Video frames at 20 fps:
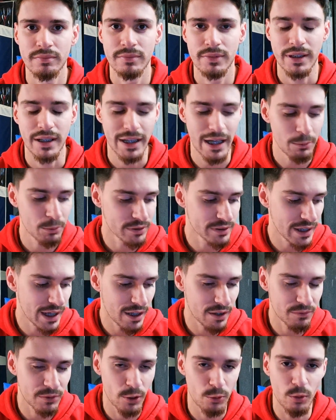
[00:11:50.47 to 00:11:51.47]
The game was
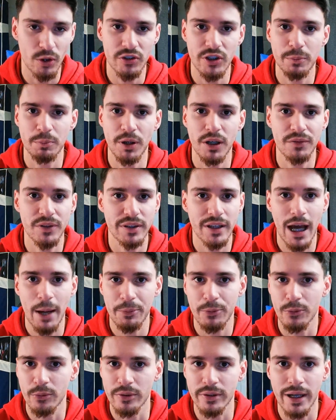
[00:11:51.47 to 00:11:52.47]
not on Fields. Was he perfect?
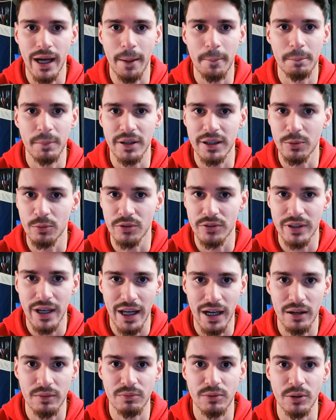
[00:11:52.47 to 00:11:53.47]
Absolutely not. But he was
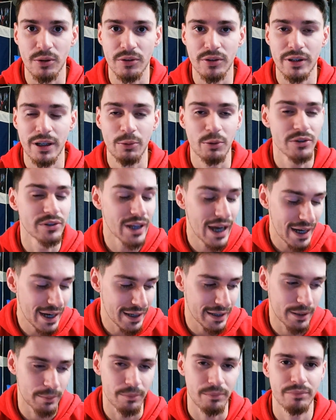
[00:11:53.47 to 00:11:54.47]
not on Fields. It was not
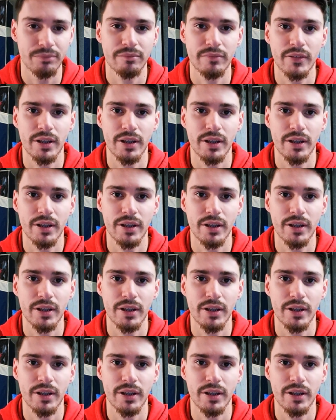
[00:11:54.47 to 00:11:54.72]
on him.